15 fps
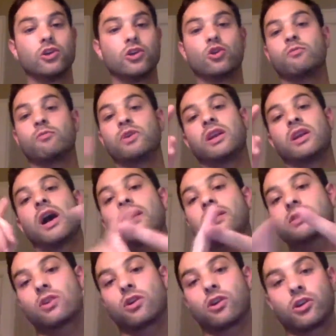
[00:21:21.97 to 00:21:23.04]
You can be an
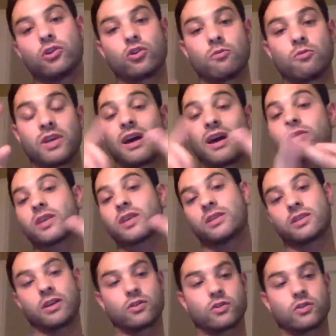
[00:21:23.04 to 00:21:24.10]
ISR, you can be an outside
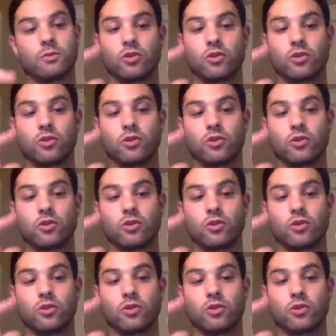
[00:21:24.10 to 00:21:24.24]
sales rep,